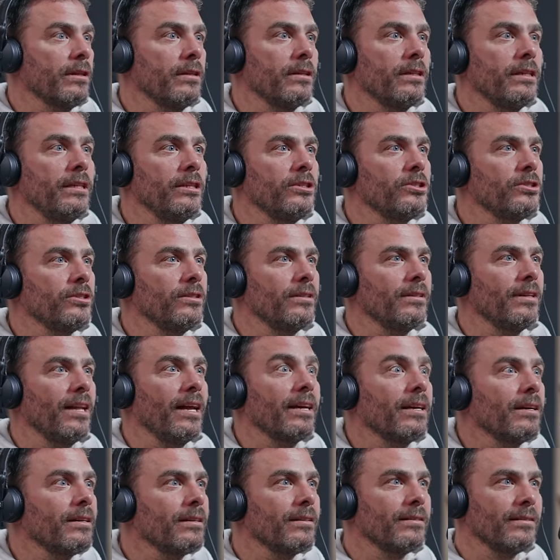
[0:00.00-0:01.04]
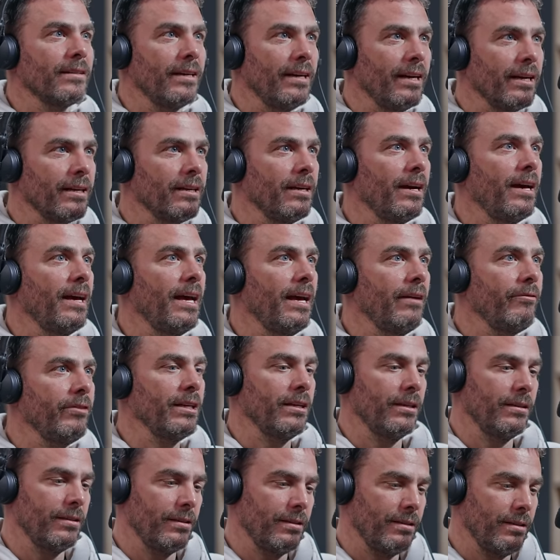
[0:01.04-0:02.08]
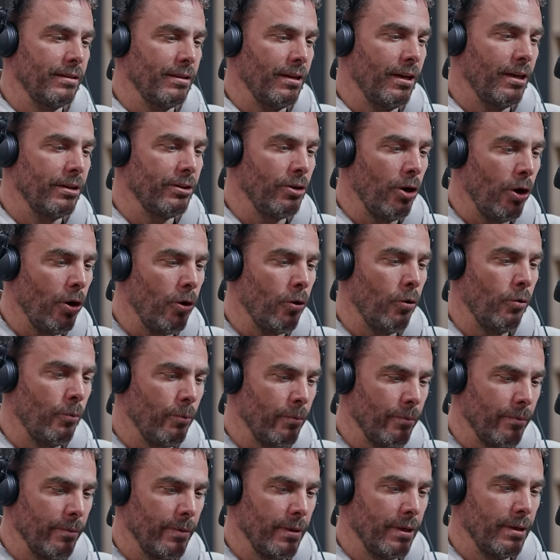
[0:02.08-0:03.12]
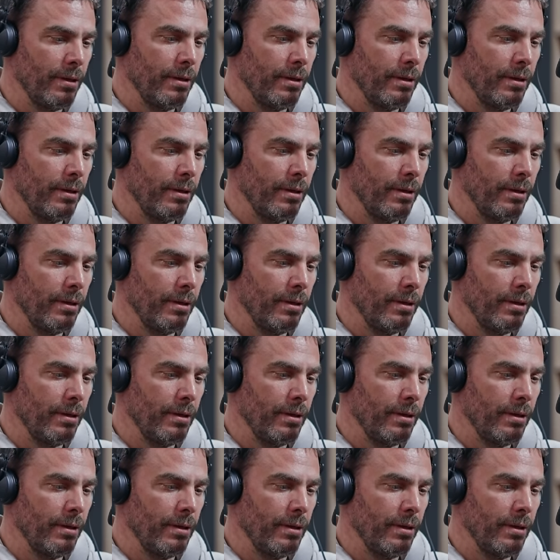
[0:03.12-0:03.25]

in the kitchen. Like they are having an, an home